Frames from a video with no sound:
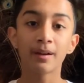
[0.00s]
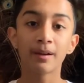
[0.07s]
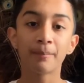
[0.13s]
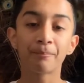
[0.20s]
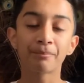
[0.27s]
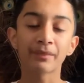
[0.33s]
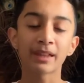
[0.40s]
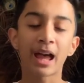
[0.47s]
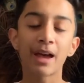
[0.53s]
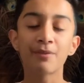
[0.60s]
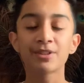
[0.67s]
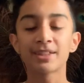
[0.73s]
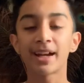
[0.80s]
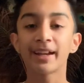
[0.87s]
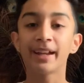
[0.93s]
I
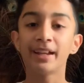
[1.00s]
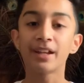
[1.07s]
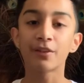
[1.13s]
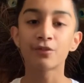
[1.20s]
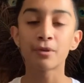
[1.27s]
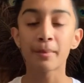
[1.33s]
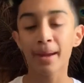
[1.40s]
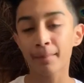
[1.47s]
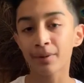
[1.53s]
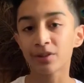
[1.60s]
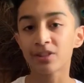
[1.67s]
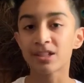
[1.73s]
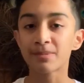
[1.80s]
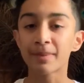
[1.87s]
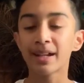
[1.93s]
was lucky enough to be able
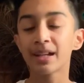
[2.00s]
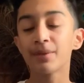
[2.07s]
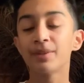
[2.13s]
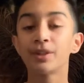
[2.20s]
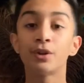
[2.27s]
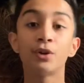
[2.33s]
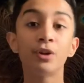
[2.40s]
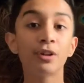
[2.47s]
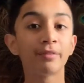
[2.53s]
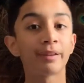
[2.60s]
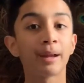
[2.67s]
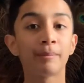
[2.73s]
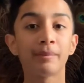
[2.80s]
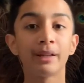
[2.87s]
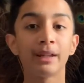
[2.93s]
to spend it with the whole
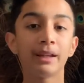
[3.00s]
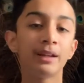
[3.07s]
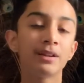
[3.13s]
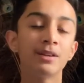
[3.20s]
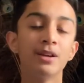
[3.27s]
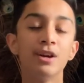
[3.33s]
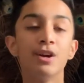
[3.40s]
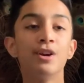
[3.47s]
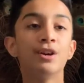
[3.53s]
family.